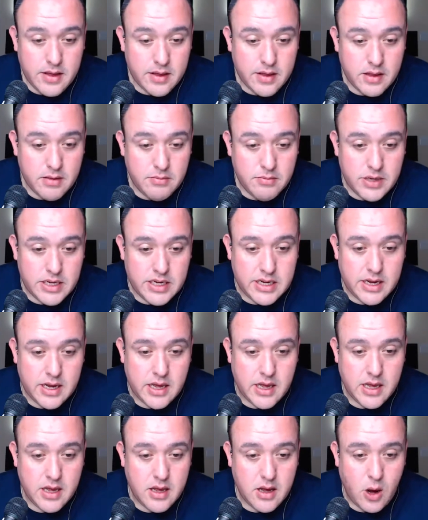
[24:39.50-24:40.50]
Let me
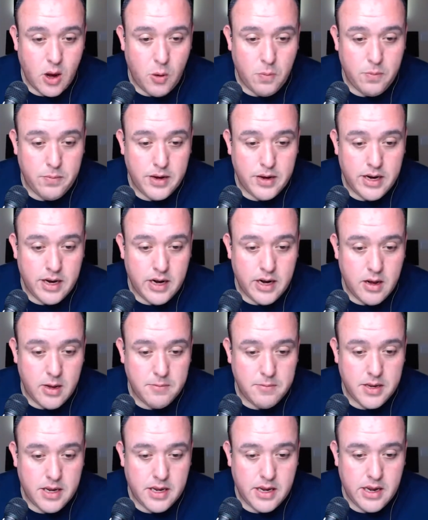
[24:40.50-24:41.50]
open it
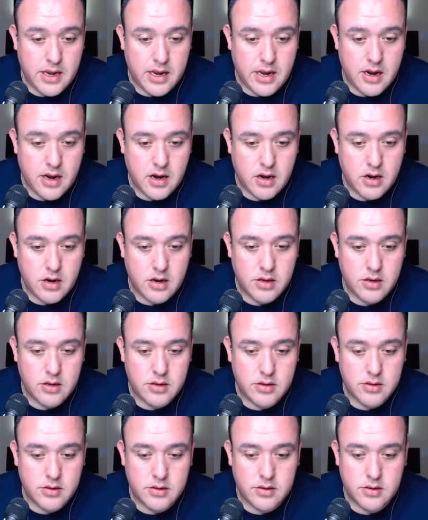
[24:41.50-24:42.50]
up here.
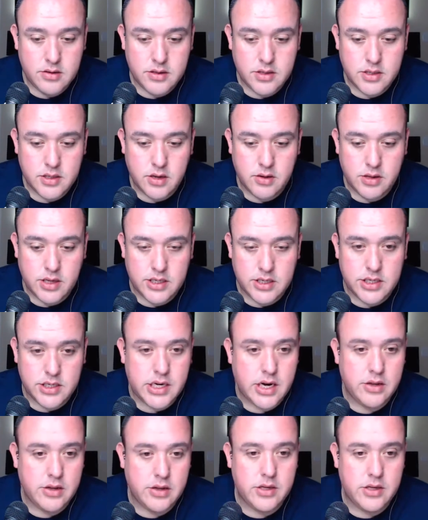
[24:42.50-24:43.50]
So let's share the